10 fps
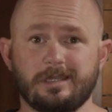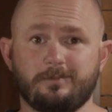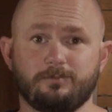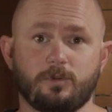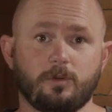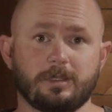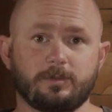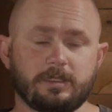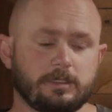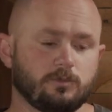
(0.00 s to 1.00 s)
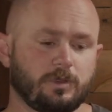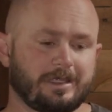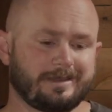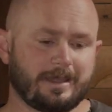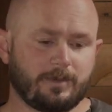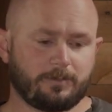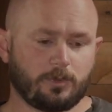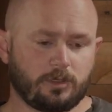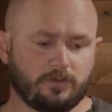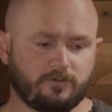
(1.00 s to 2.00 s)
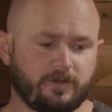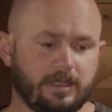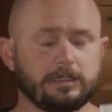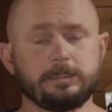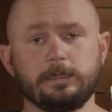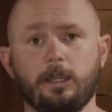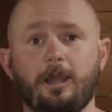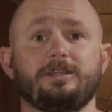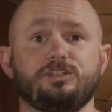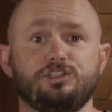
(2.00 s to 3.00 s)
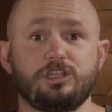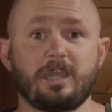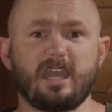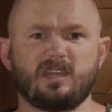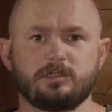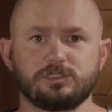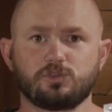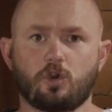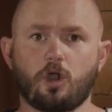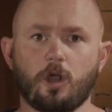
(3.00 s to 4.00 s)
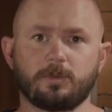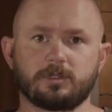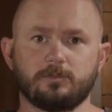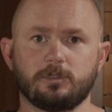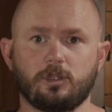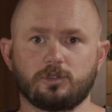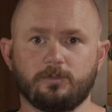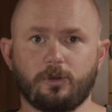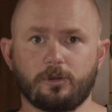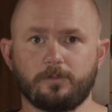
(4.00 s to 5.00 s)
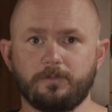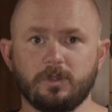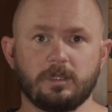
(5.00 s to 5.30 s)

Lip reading: I'm probably going to be rigging them up on a fairly light jig head and just sort of hopping them along the bottom.